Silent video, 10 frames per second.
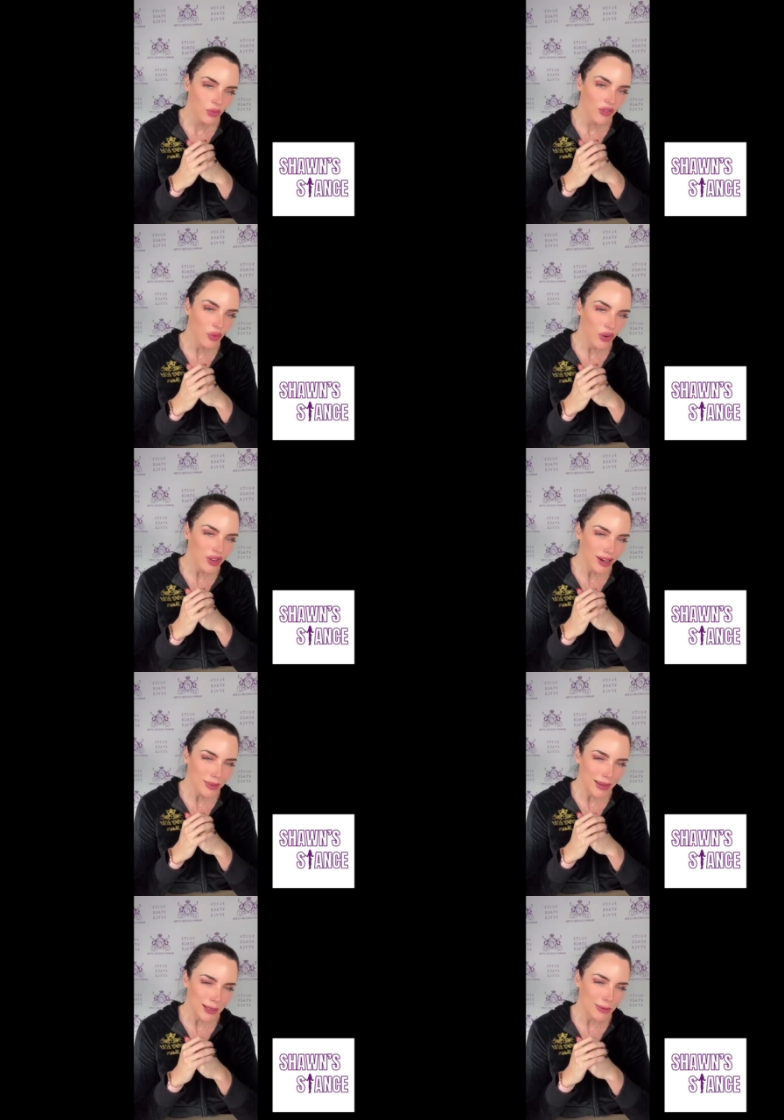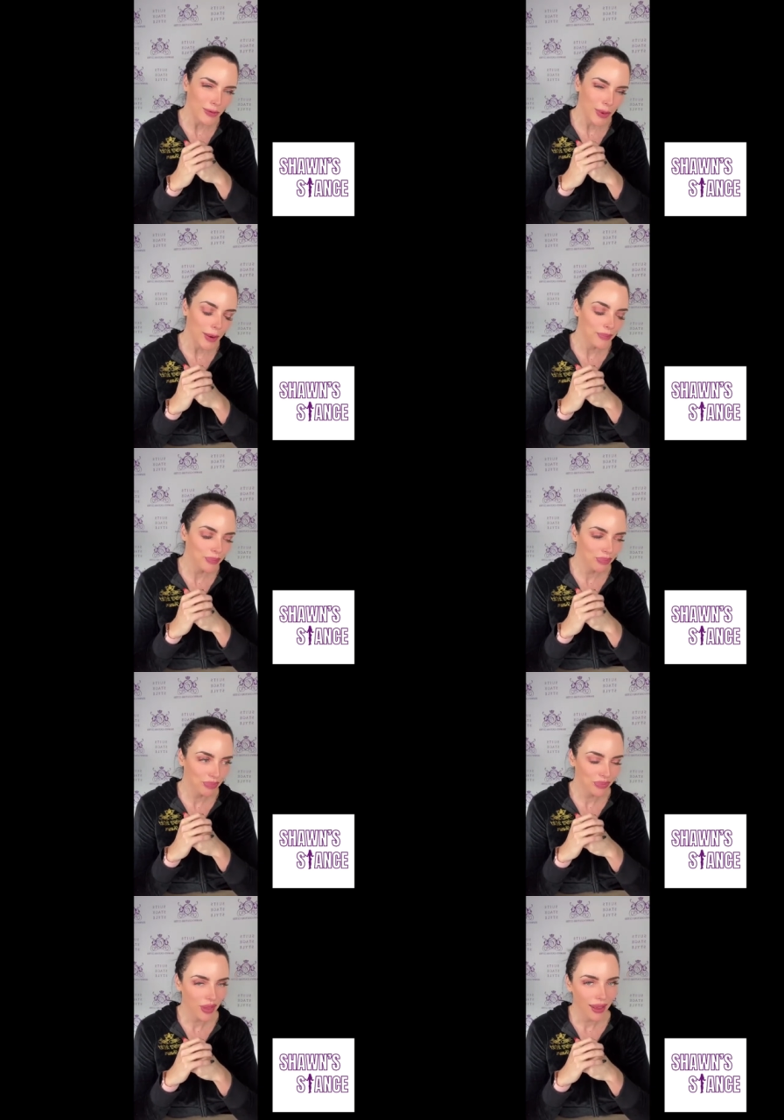we've, we've talked about this before,
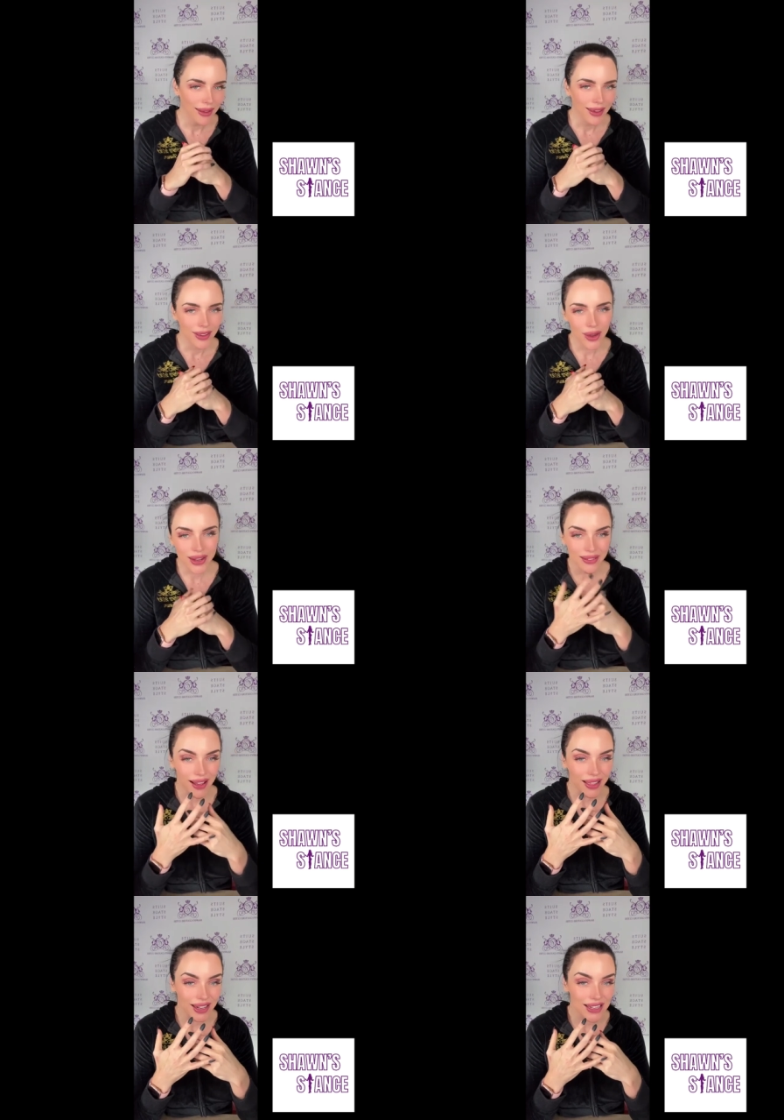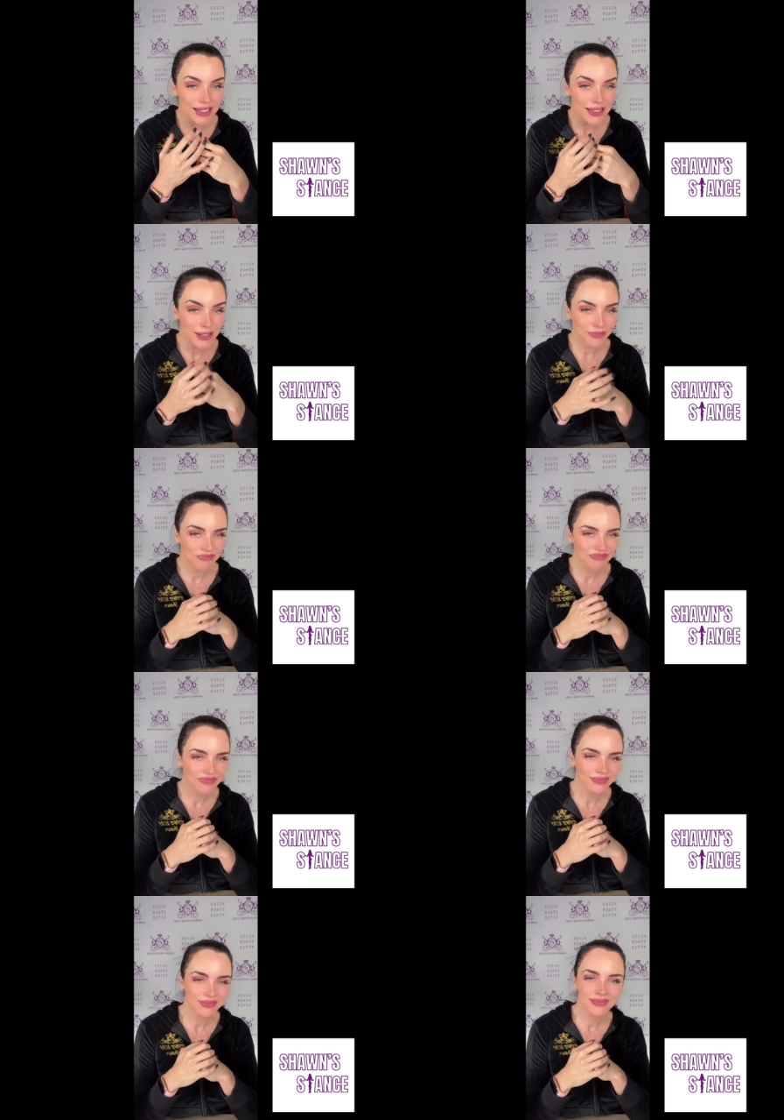you get into the holiday season,
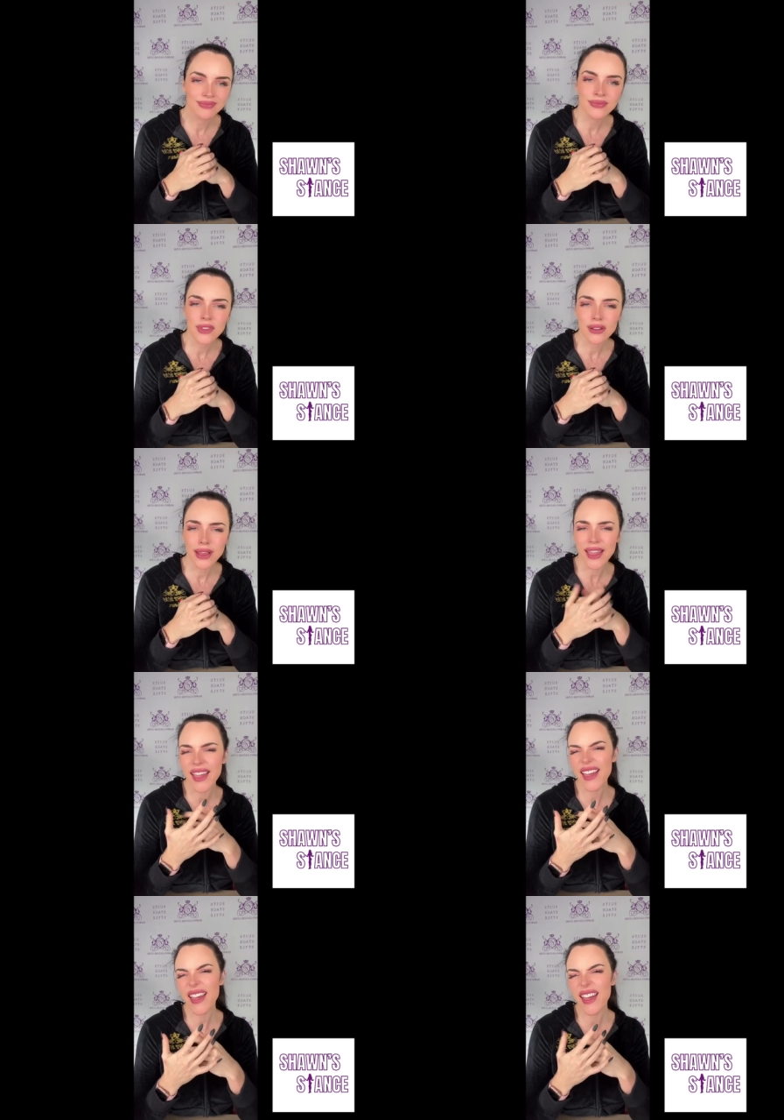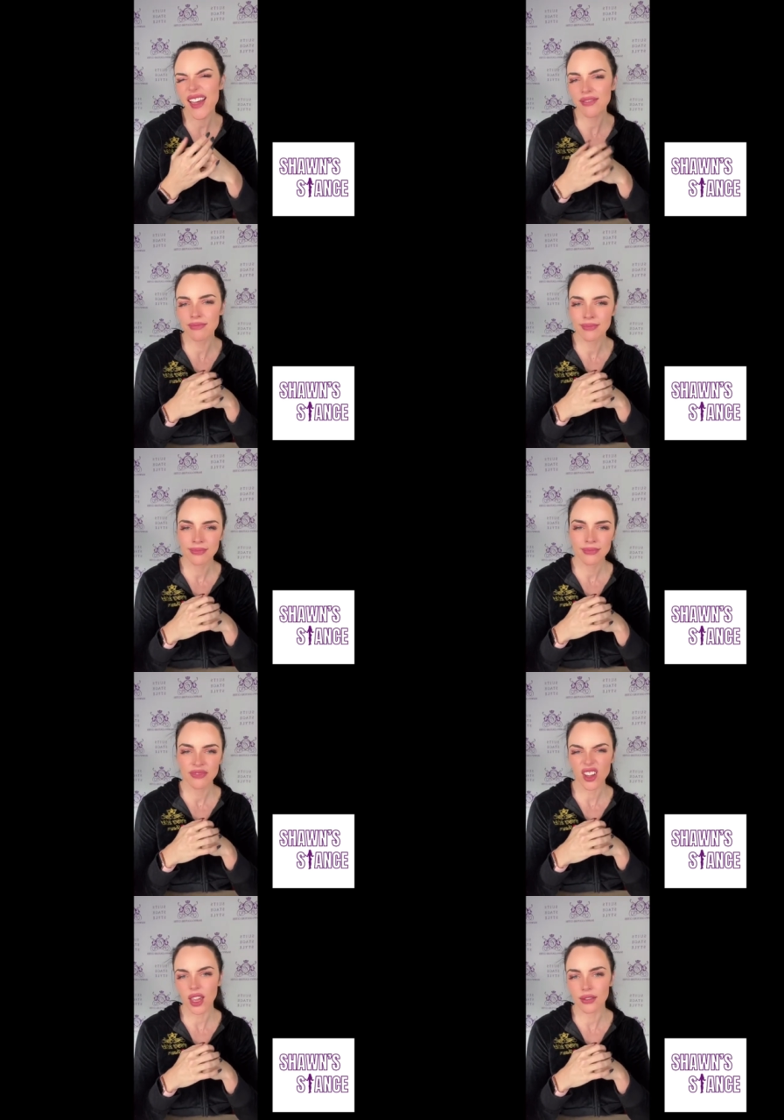you're like, ah,
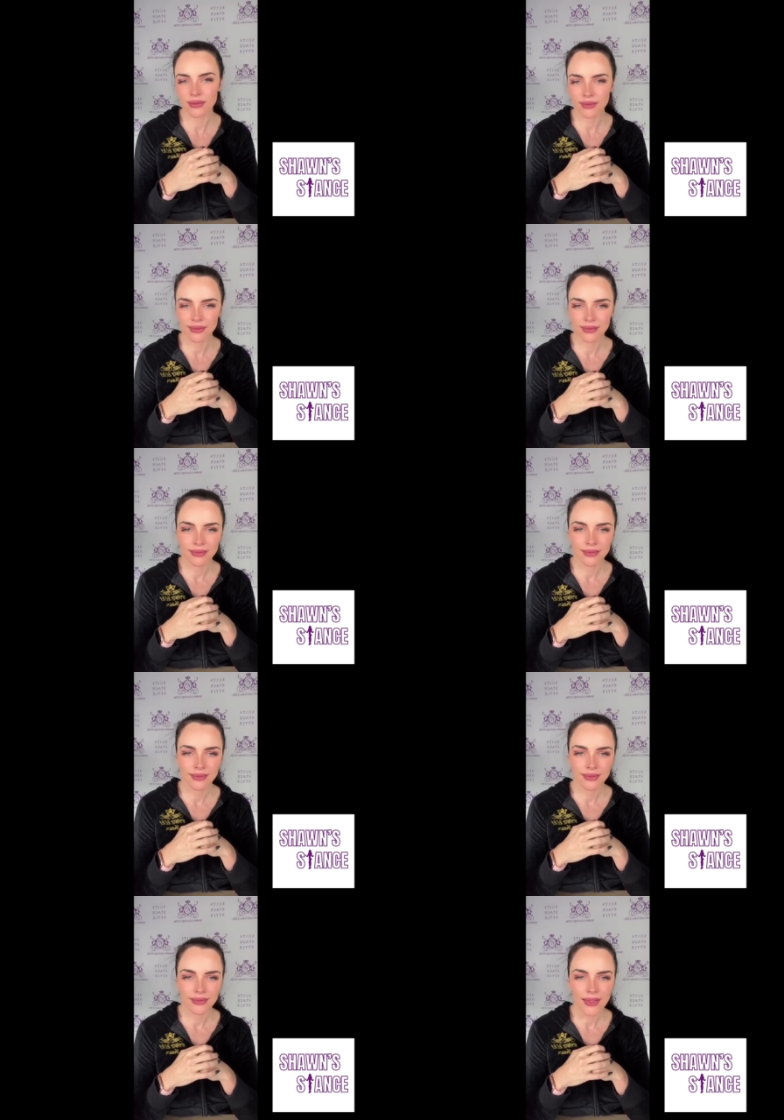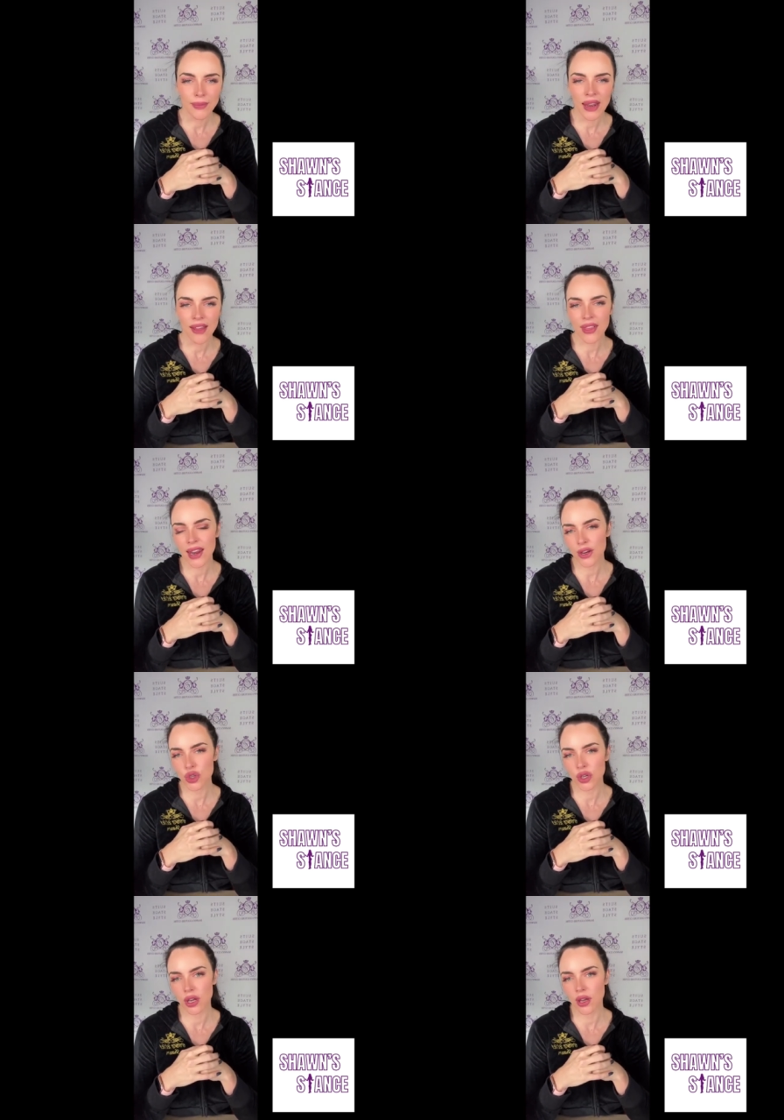fuck it. I'm going to have that
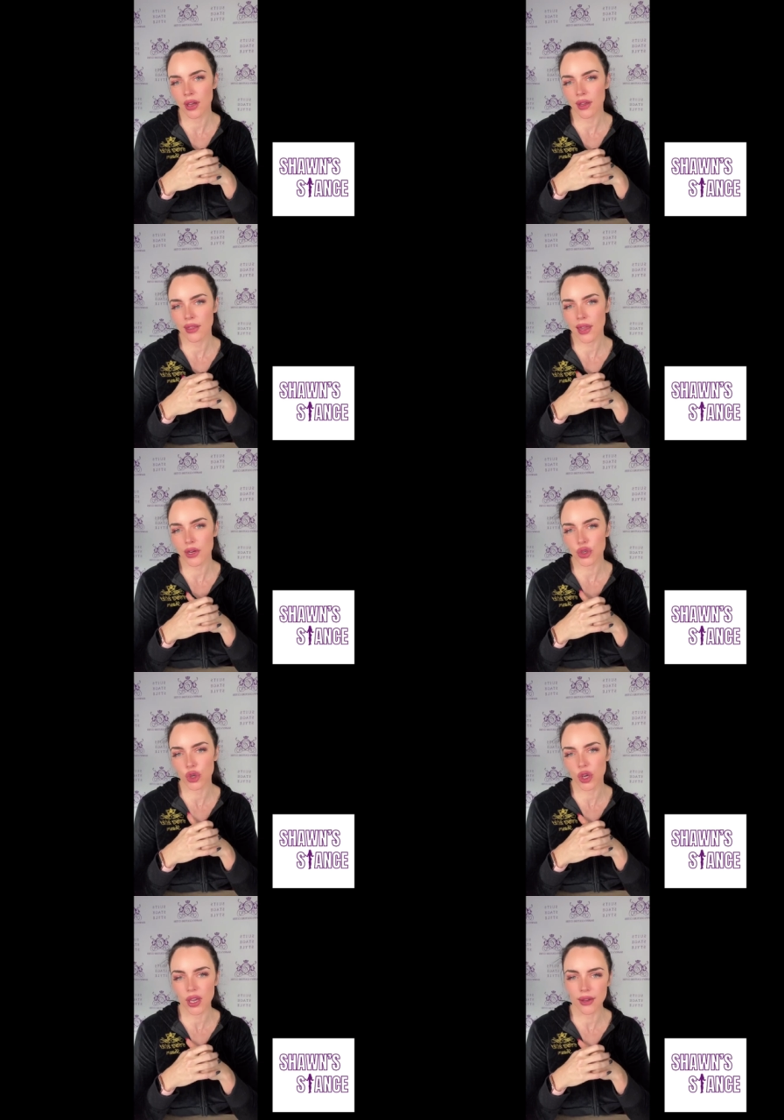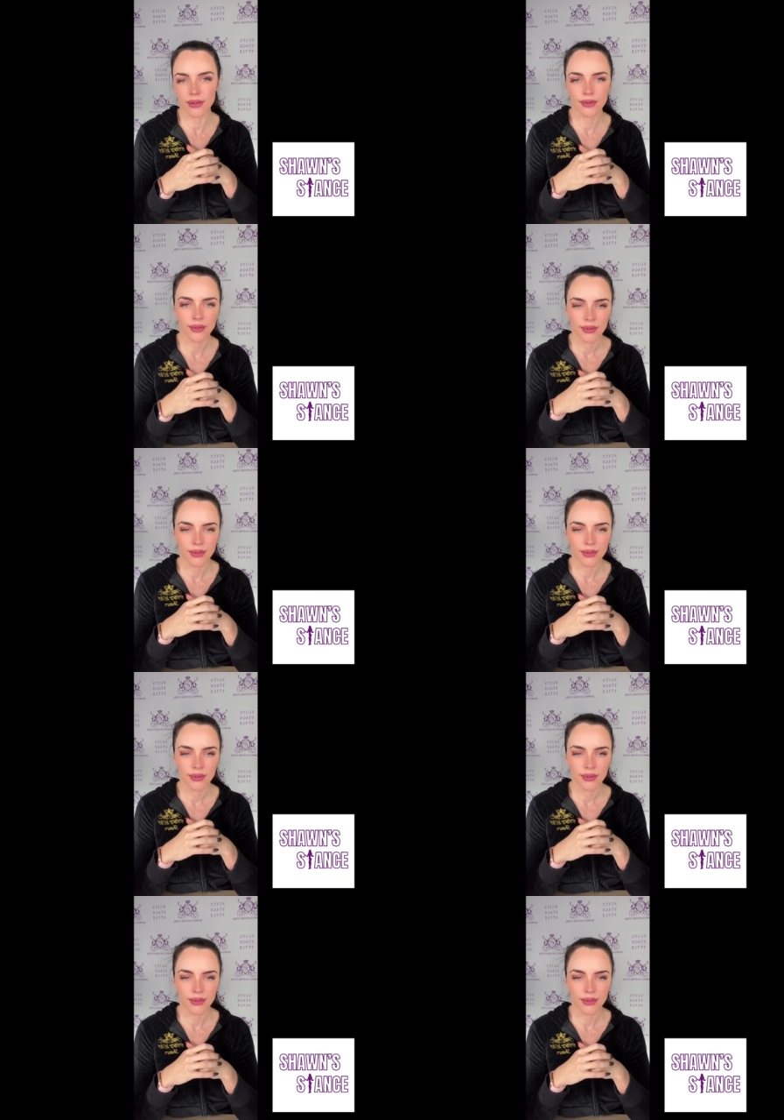extra, that extra cookie.